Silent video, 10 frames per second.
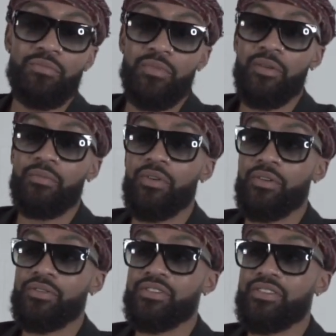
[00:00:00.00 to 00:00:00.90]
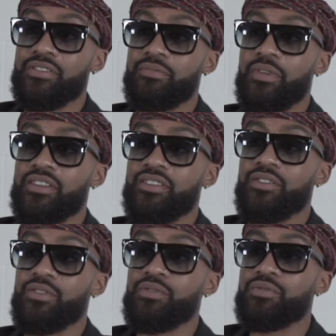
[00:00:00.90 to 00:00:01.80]
my
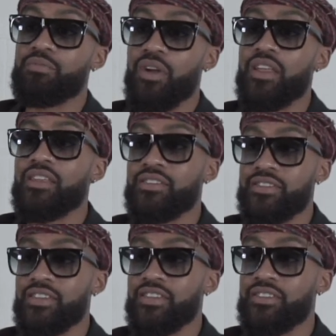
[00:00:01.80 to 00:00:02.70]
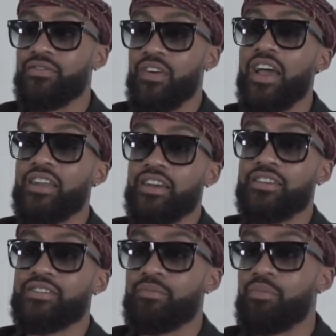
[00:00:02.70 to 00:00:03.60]
dude's brother to find
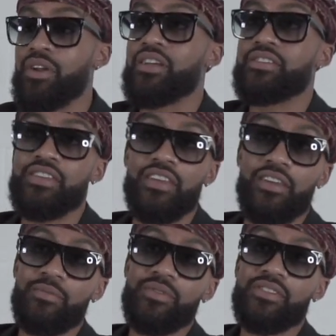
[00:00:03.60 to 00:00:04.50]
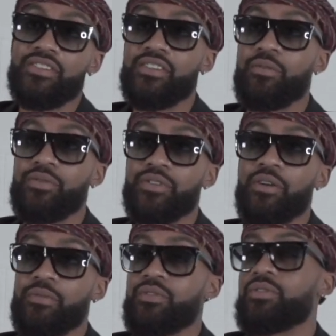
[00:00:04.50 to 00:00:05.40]
us and bring us to him just to say what's
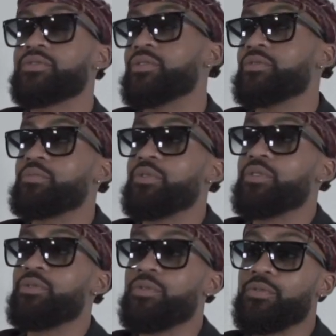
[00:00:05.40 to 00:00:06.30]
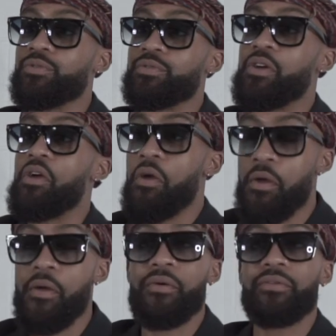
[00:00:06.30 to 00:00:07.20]
up. You know, so it was pretty cool.
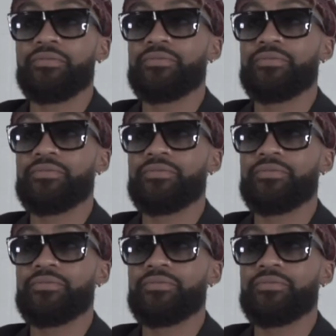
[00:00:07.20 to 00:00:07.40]
Yeah,